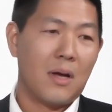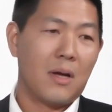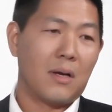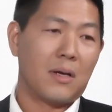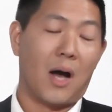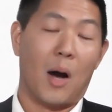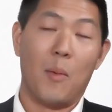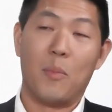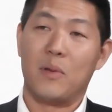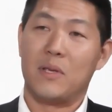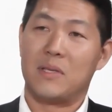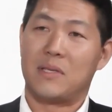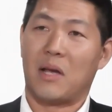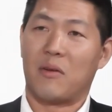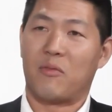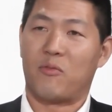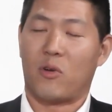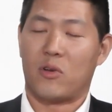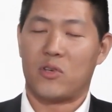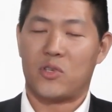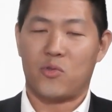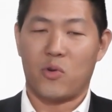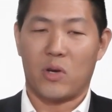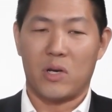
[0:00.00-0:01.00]
Companies get
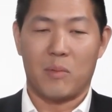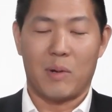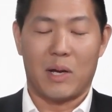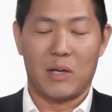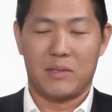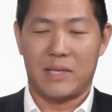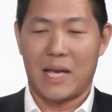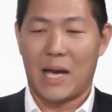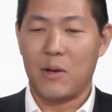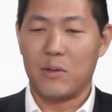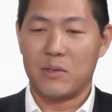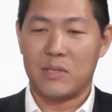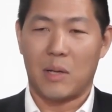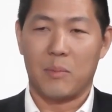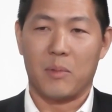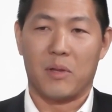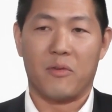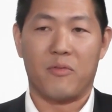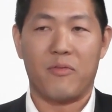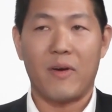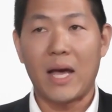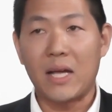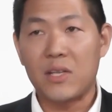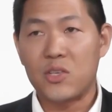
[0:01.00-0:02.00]
frustrated about downtime at
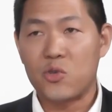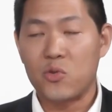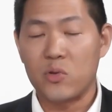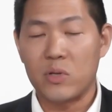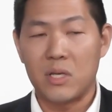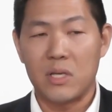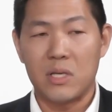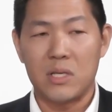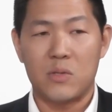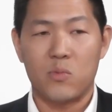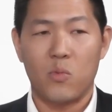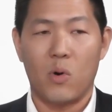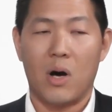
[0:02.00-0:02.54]
the factories.